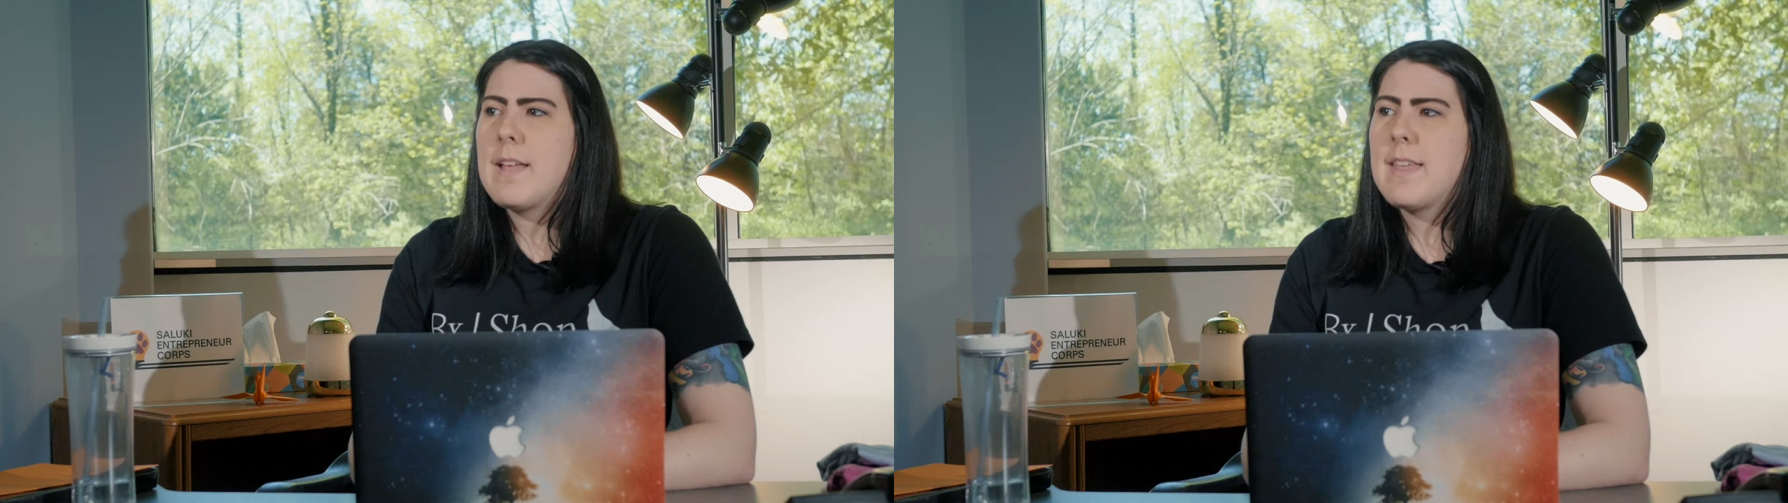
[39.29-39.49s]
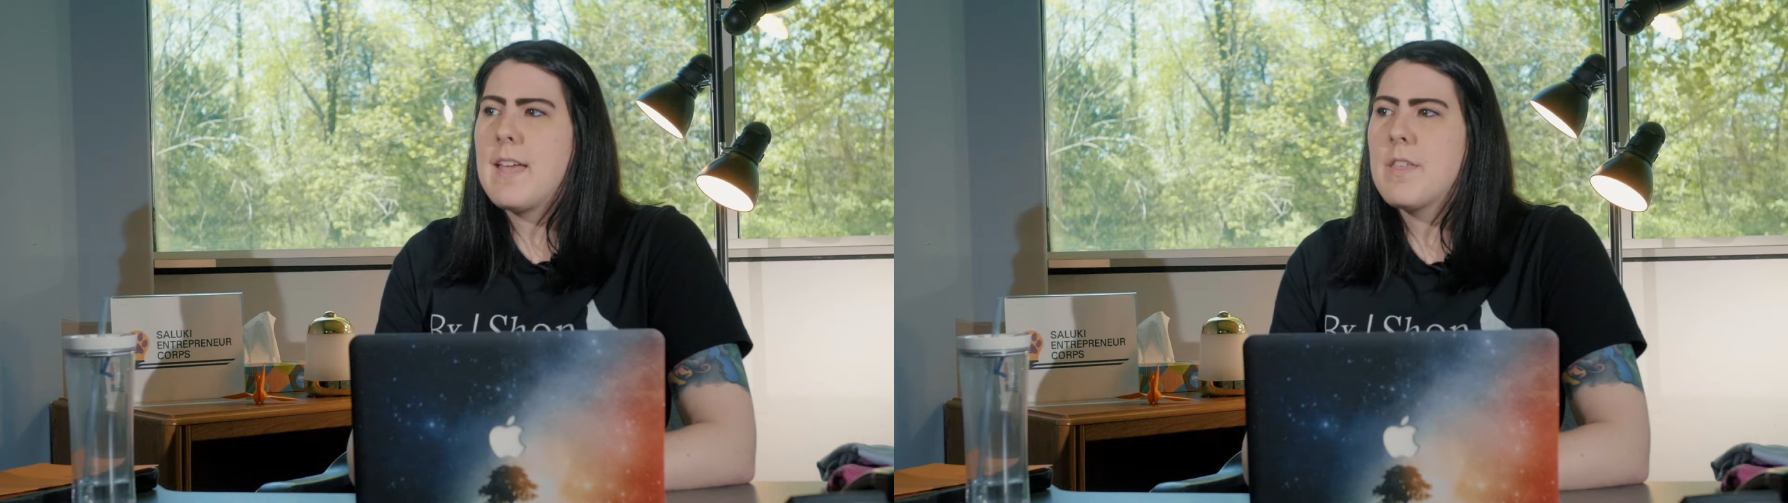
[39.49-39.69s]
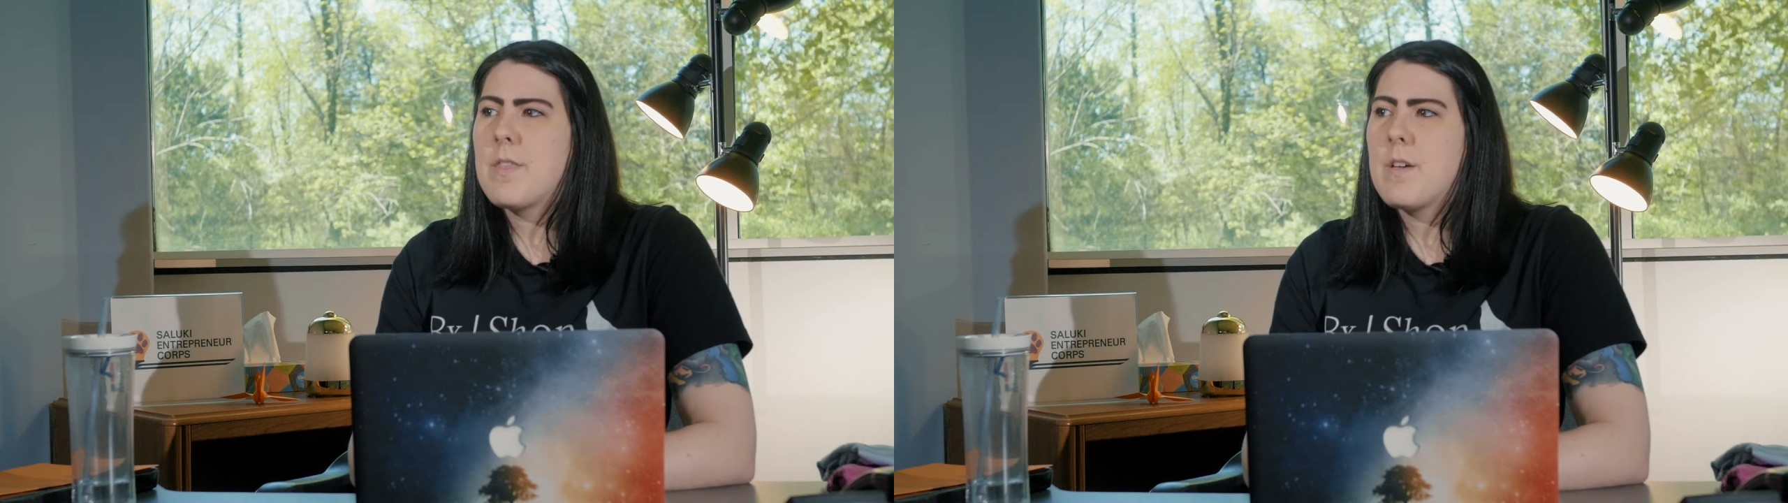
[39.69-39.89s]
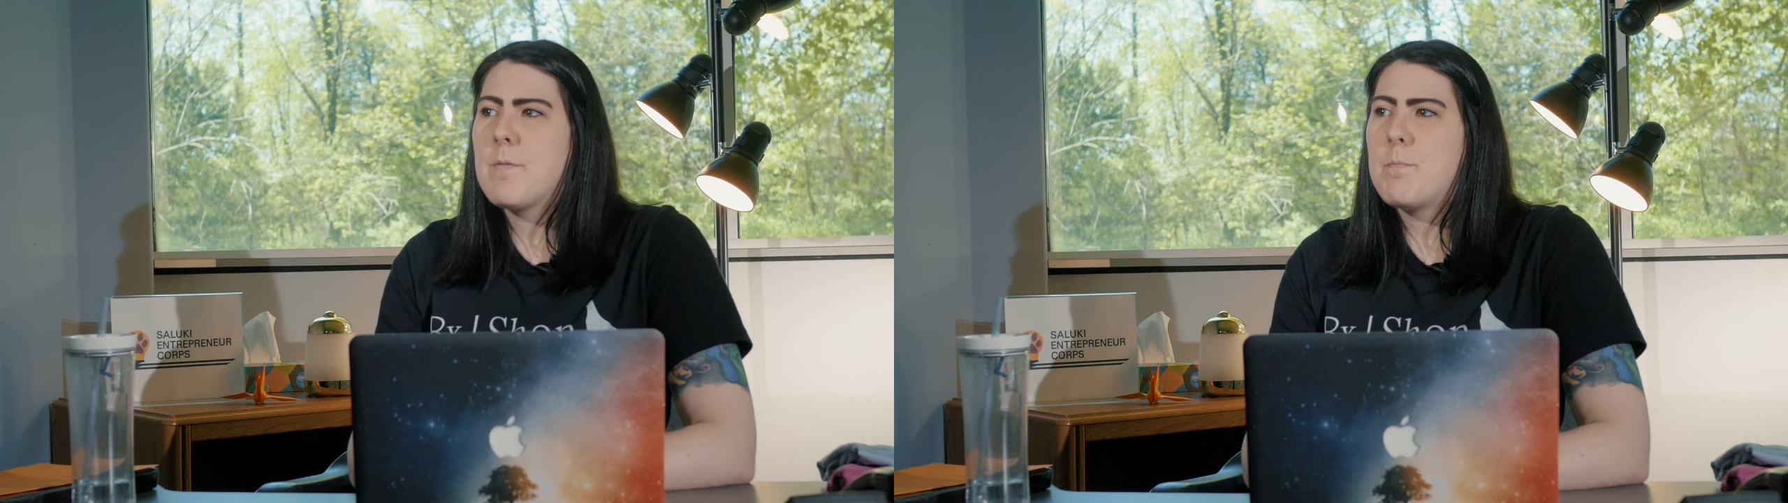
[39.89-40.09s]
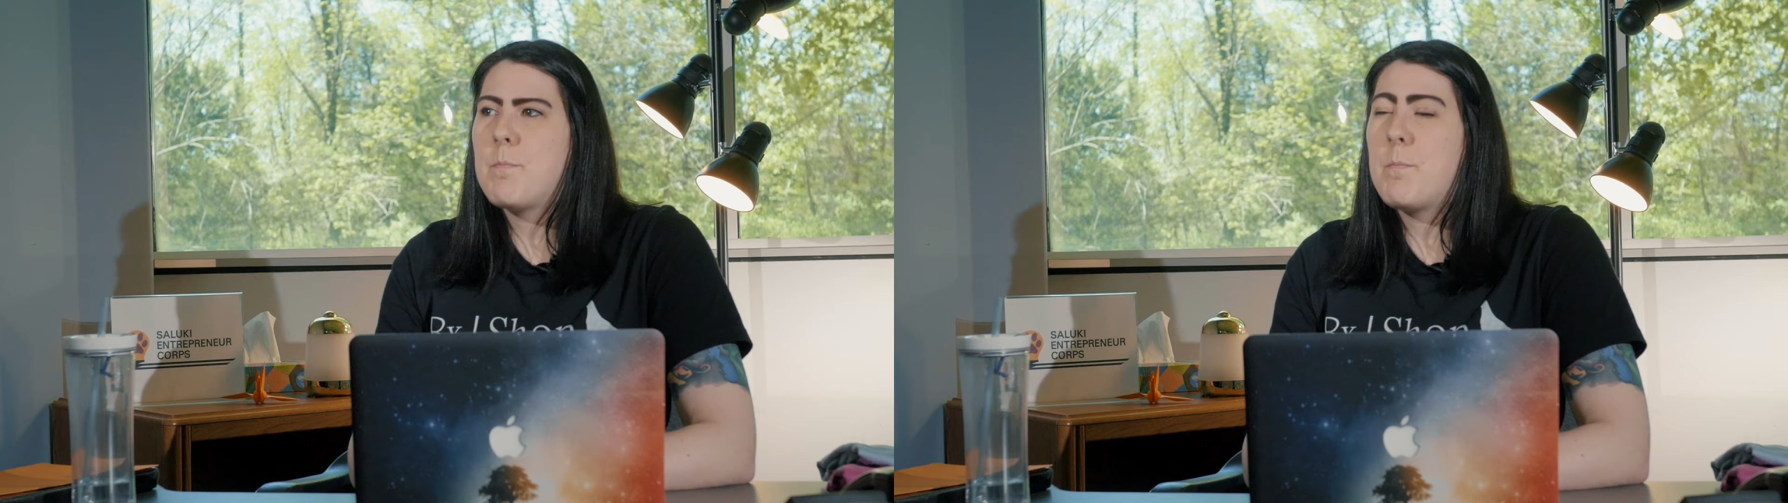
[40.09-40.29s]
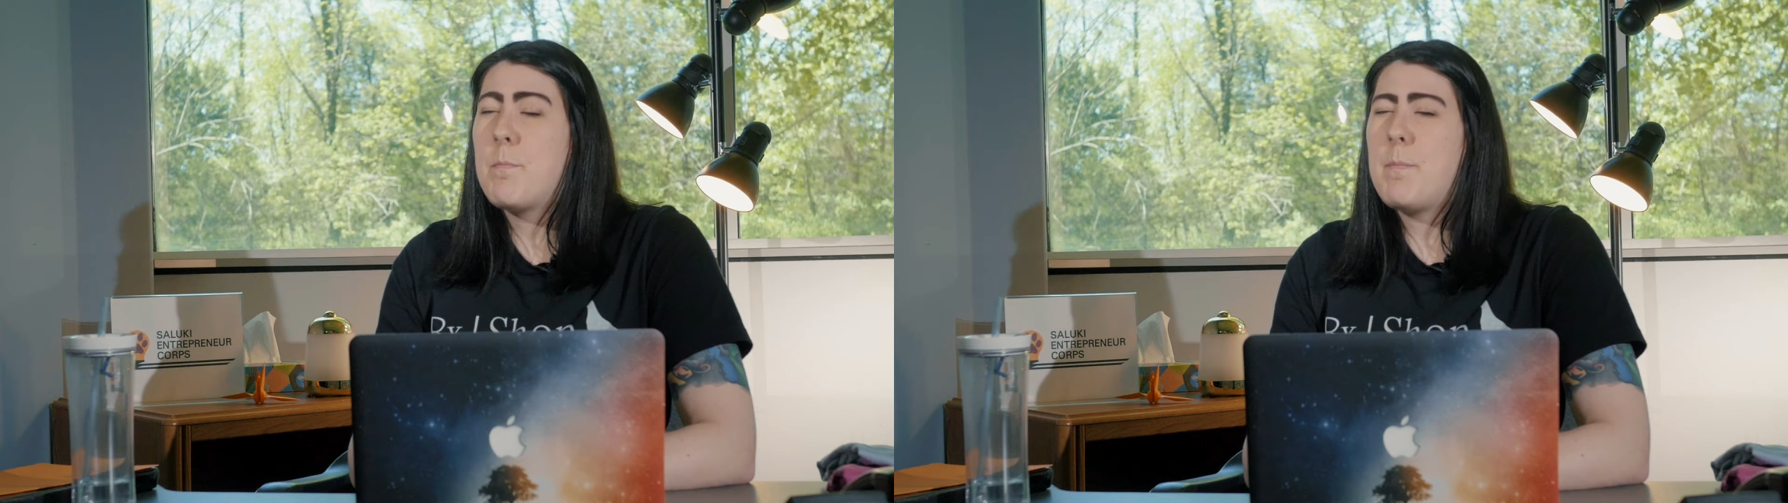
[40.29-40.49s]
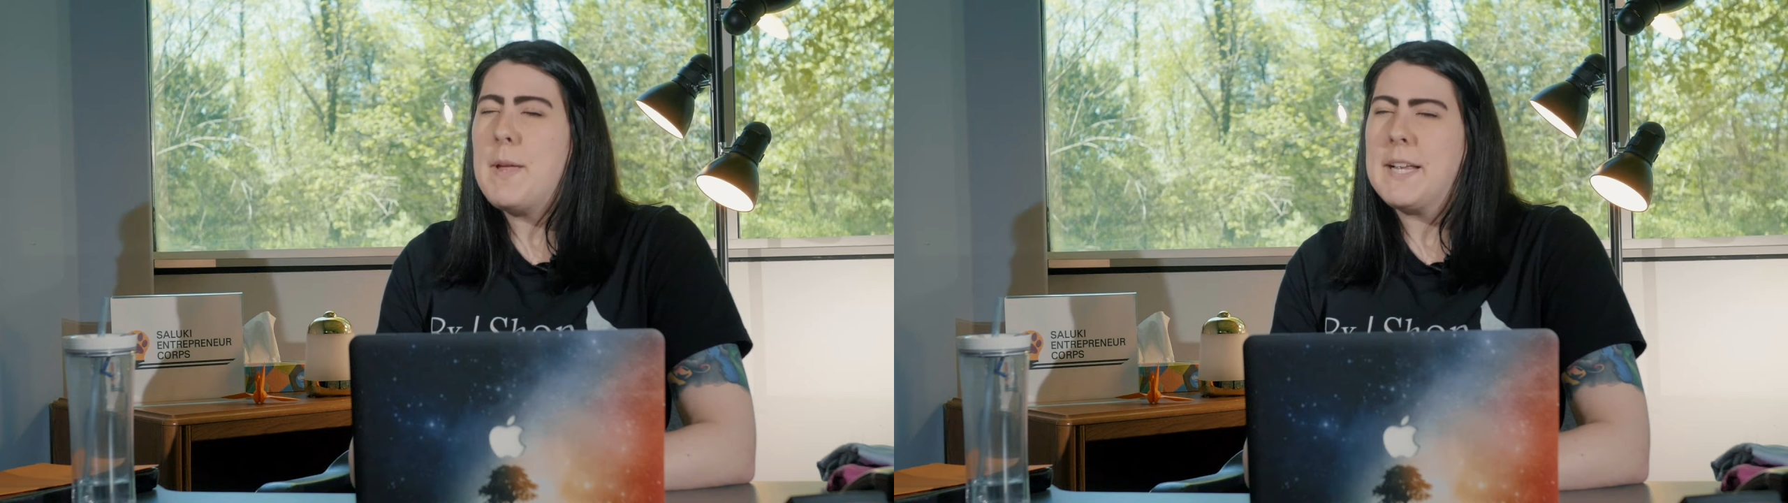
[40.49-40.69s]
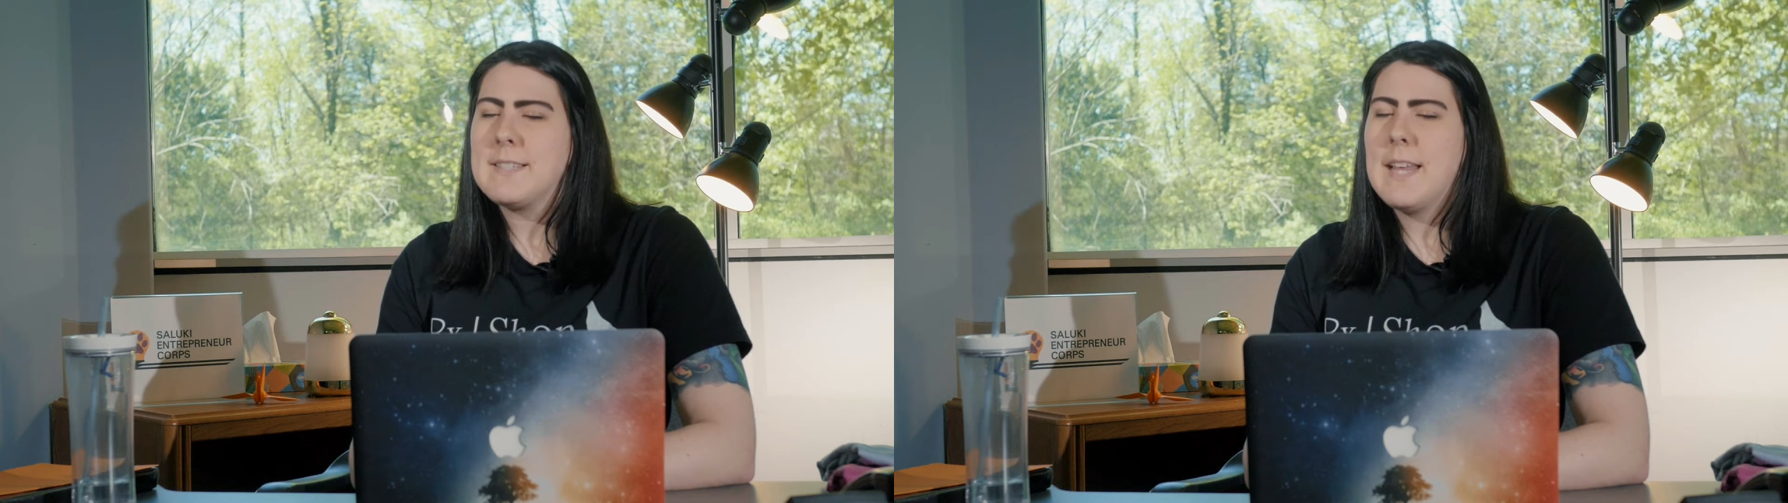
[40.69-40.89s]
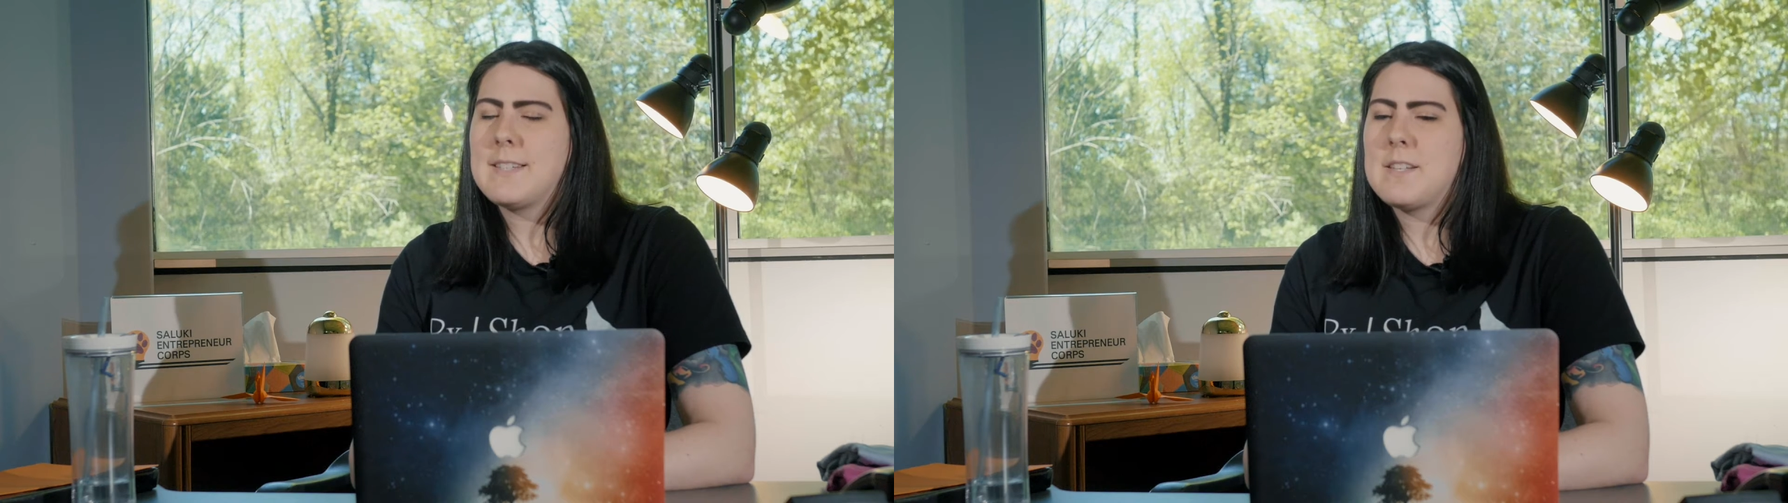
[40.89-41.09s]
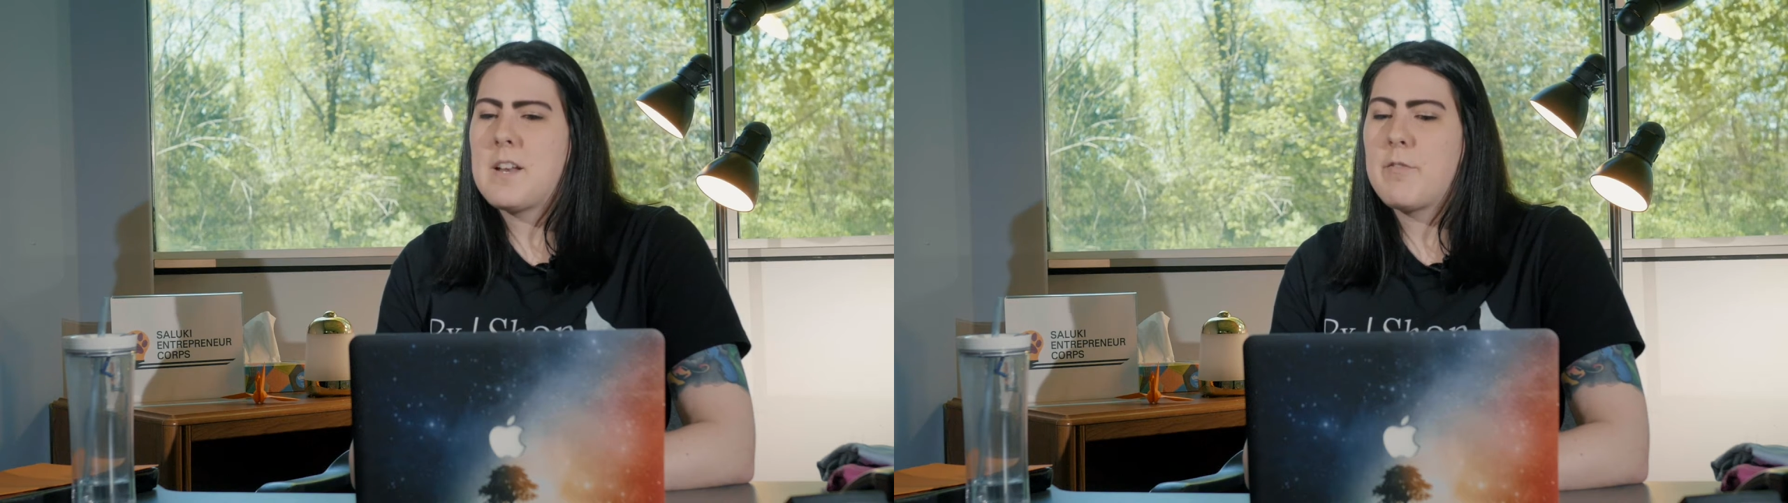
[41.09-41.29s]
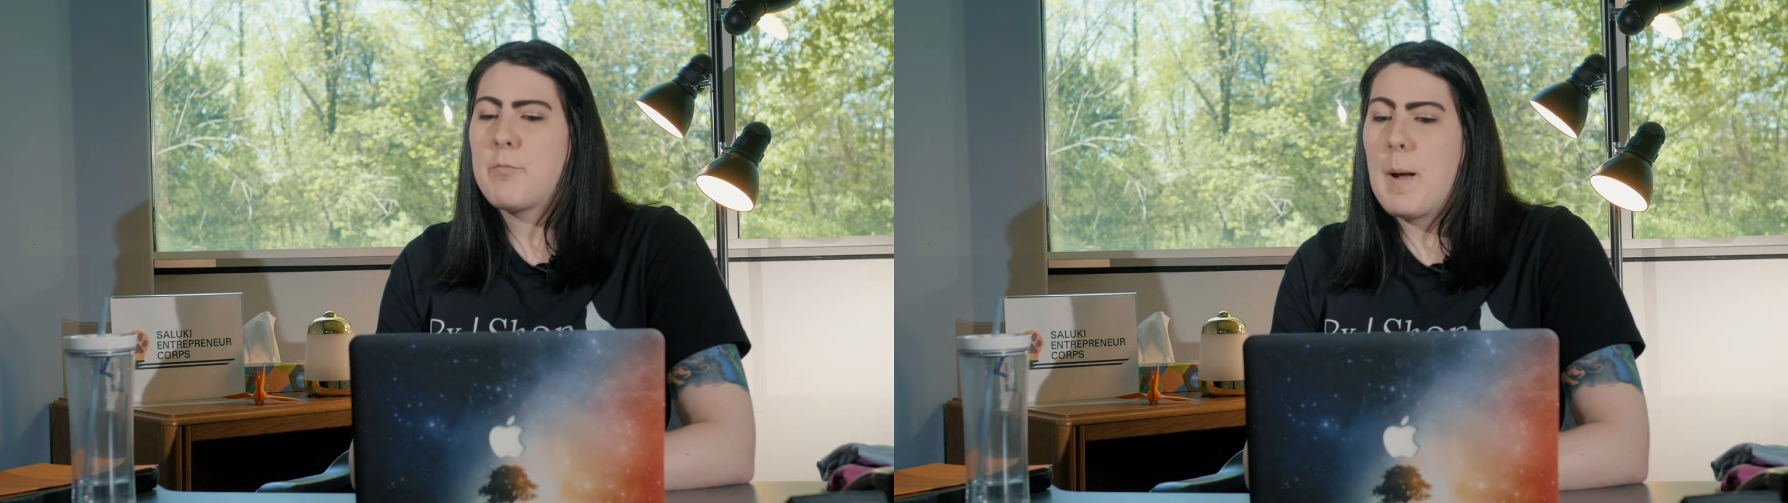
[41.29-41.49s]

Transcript: I think the biggest lesson I've